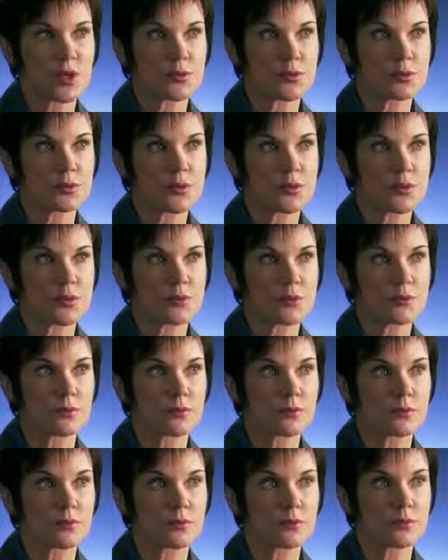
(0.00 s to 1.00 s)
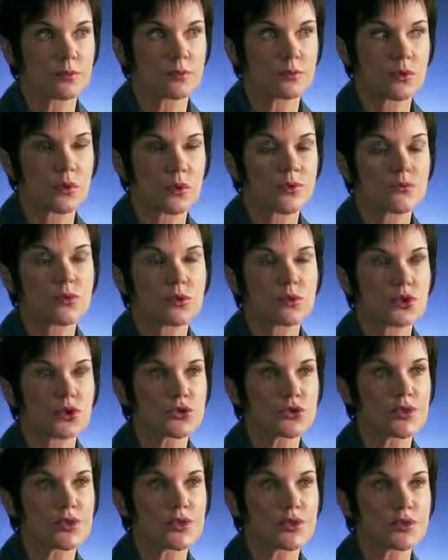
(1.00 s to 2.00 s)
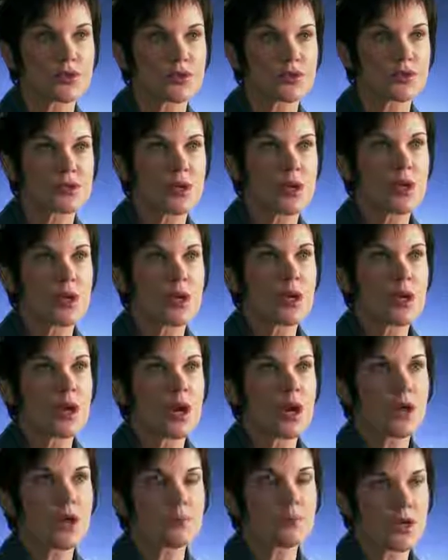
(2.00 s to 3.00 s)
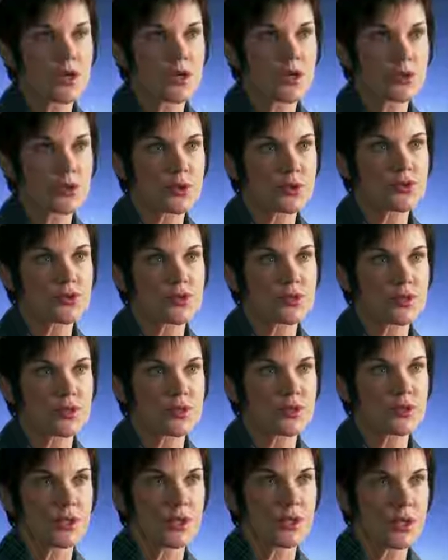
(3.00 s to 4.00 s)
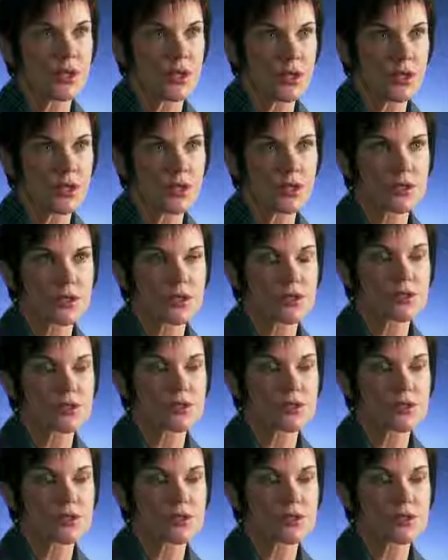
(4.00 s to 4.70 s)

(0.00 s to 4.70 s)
probably one of the worst things a married person could hear,